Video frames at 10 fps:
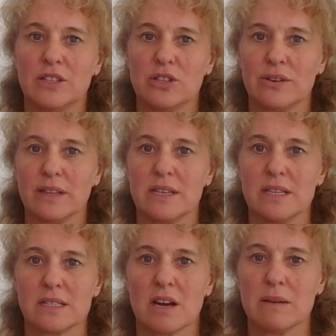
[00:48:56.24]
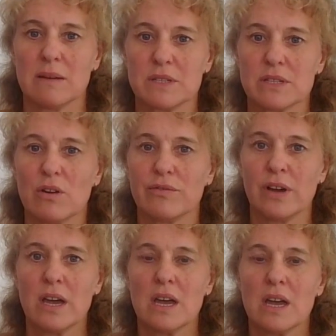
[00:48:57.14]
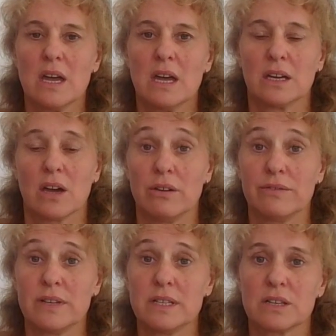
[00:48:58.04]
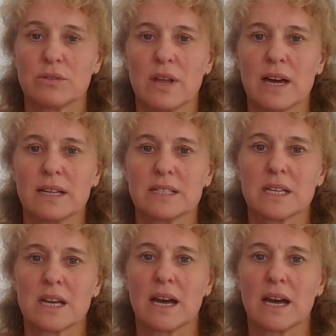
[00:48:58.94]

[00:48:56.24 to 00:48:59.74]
during these times of COVID and all that.